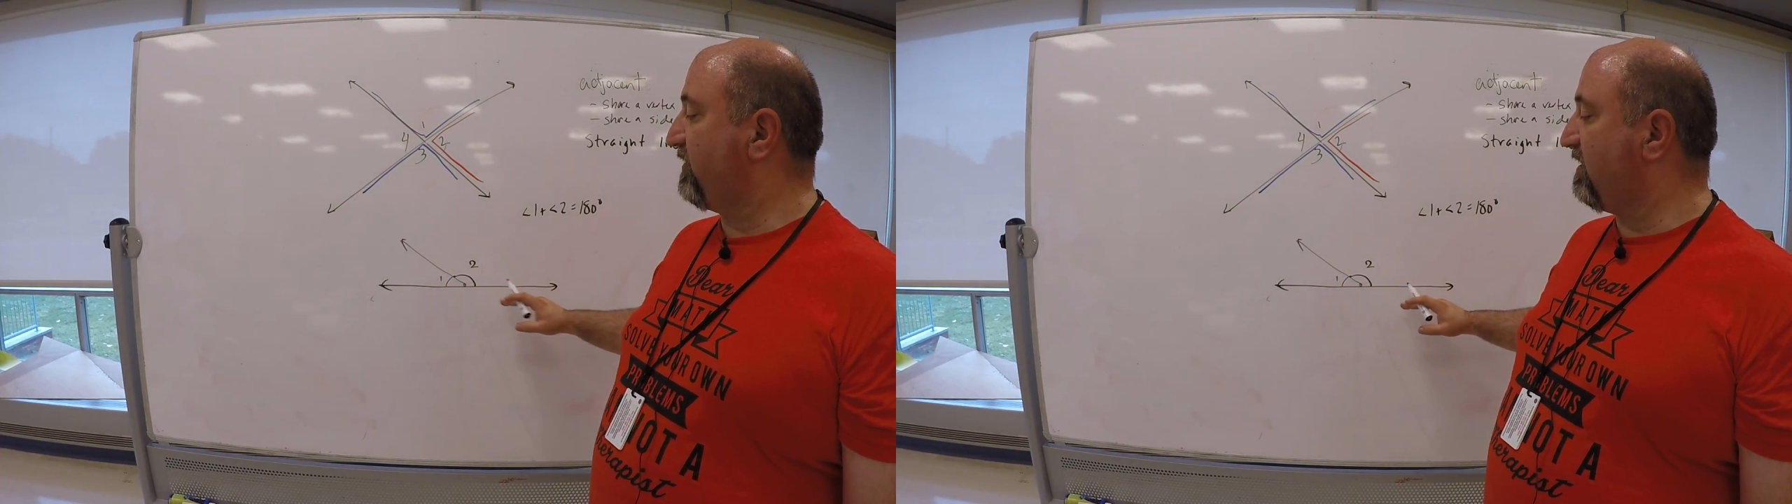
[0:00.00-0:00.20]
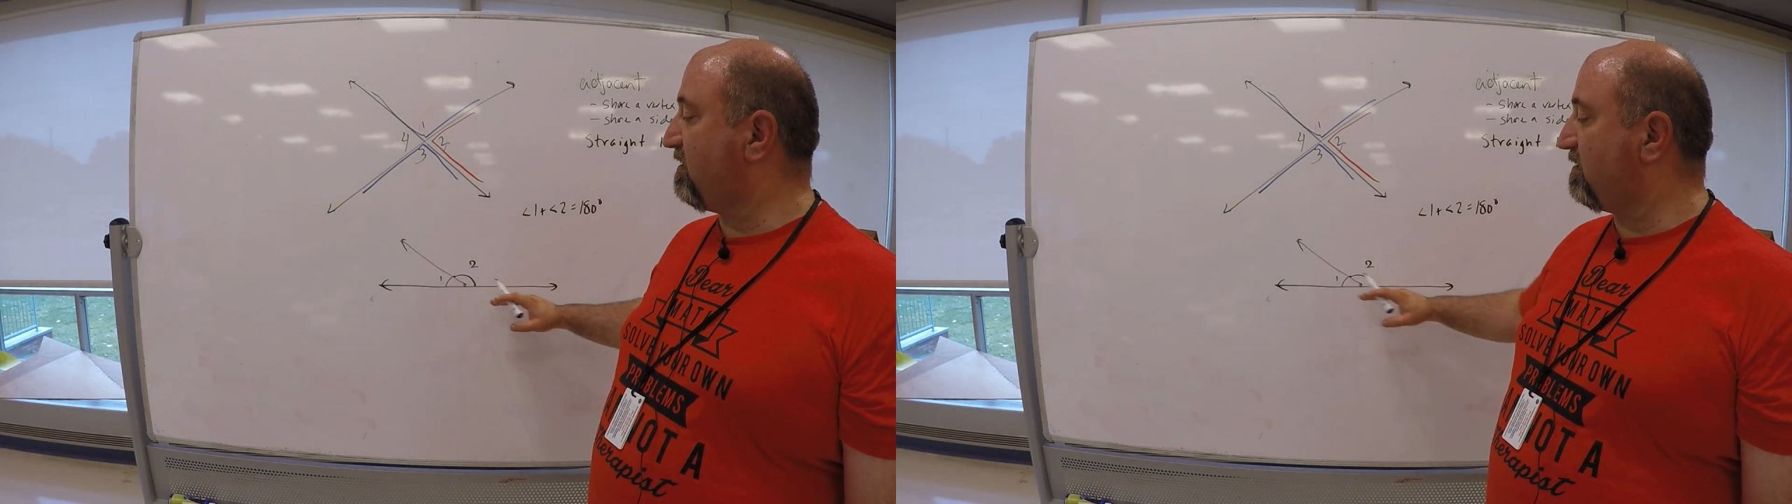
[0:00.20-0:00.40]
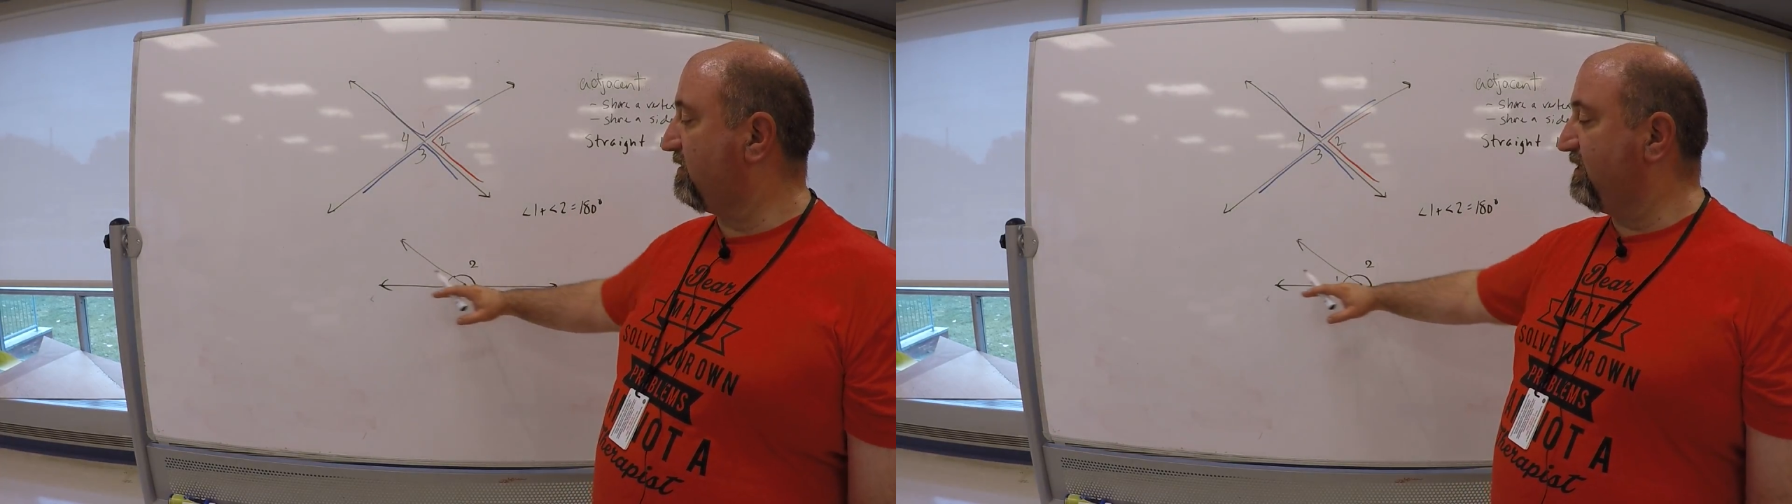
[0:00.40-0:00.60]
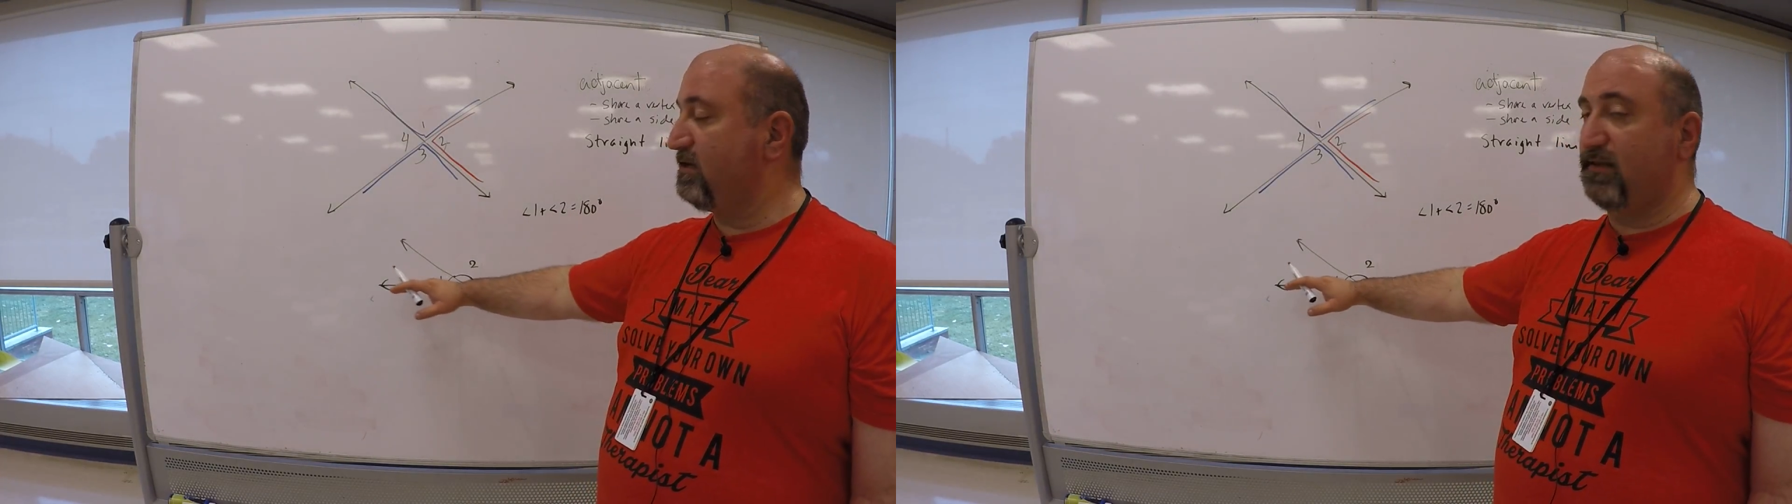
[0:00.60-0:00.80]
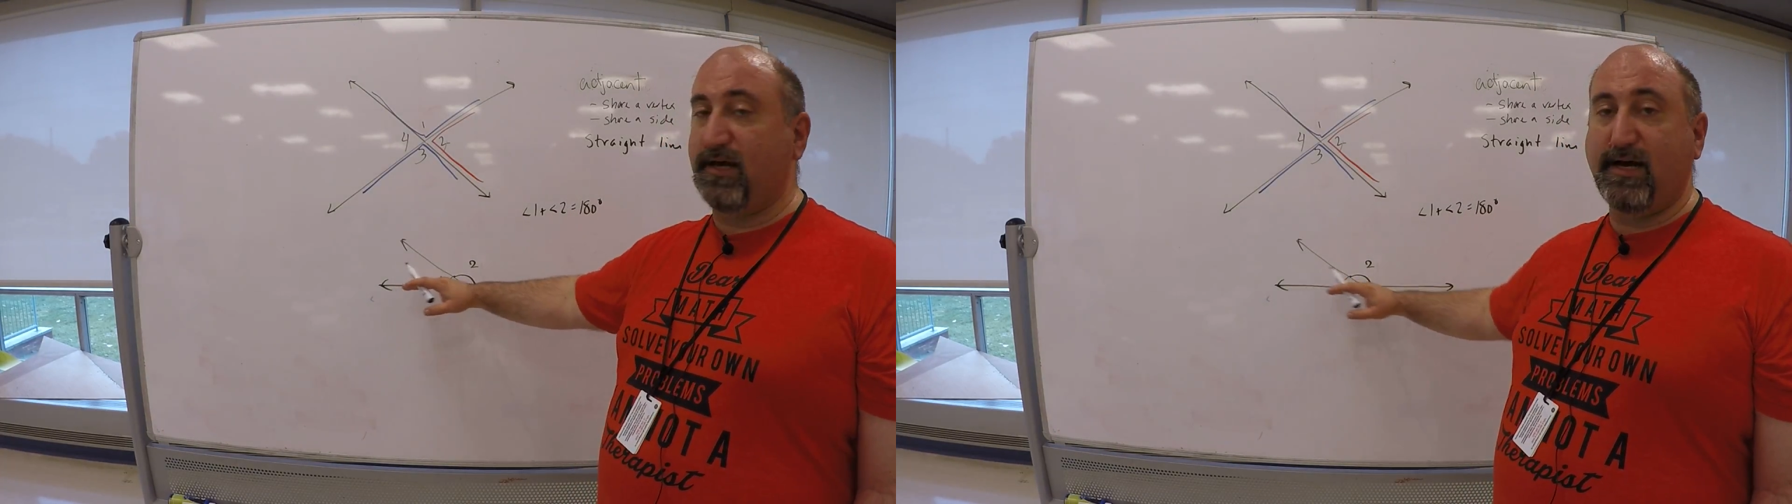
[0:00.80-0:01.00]
they are in
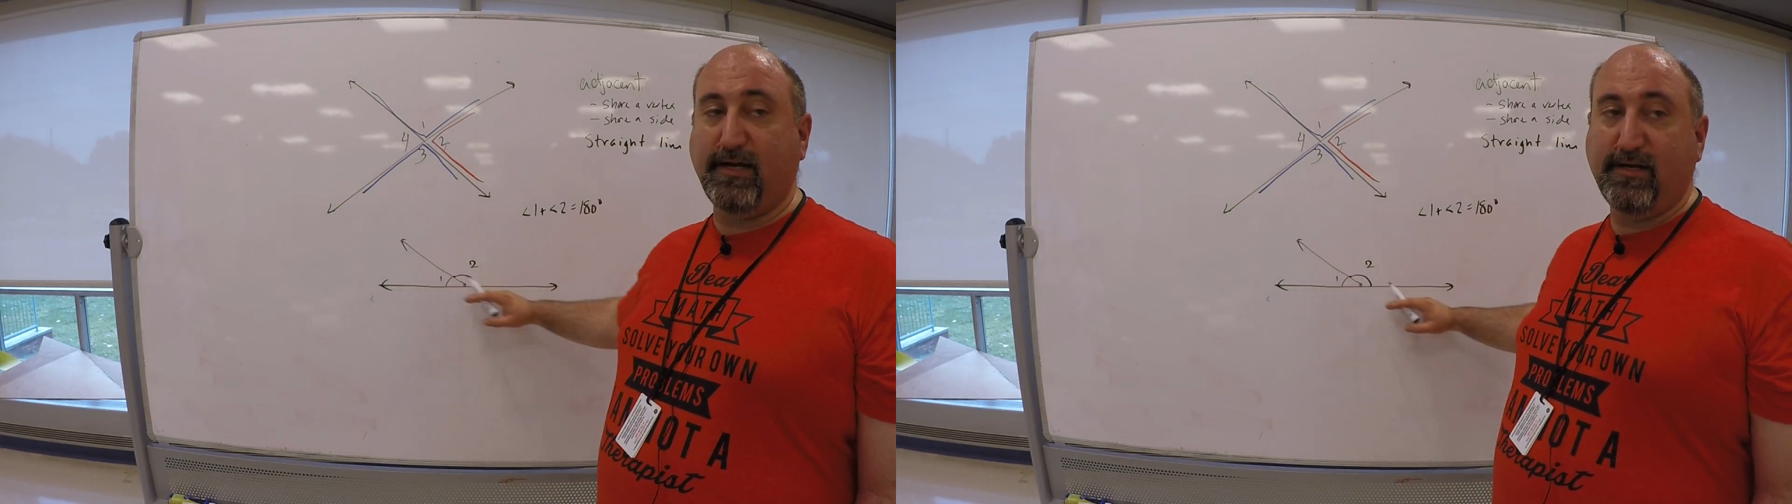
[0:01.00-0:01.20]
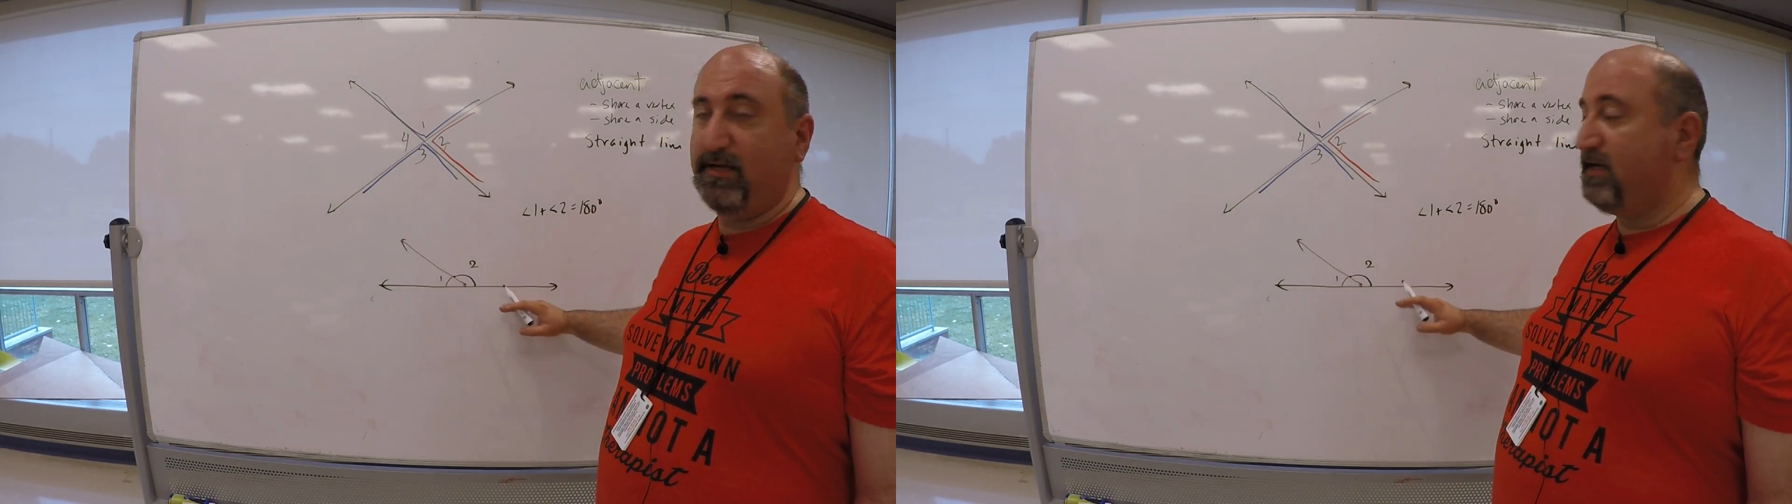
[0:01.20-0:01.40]
a line